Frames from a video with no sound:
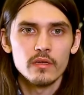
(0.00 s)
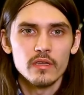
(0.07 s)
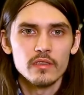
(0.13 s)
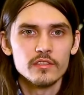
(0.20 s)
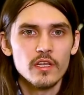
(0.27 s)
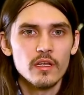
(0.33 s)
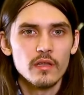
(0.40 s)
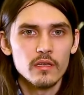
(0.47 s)

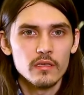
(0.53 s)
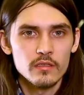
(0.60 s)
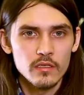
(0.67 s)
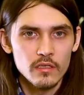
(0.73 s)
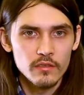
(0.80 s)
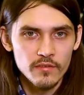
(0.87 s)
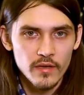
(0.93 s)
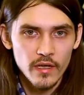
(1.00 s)
containing
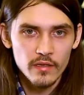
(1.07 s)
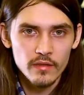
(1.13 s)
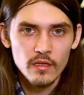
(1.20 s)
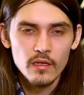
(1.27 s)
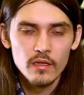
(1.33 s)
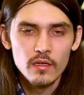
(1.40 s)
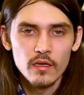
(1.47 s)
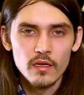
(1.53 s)
sulfide
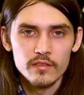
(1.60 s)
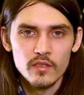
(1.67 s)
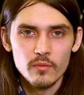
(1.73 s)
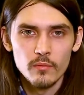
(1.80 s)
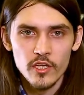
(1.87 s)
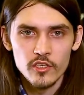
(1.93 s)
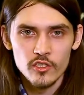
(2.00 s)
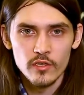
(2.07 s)
as a
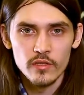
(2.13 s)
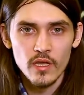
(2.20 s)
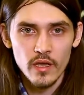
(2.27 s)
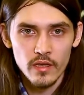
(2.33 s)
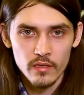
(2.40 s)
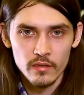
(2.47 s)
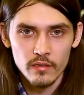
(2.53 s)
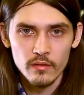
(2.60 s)
major
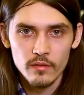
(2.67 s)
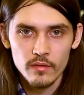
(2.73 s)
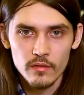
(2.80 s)
anion.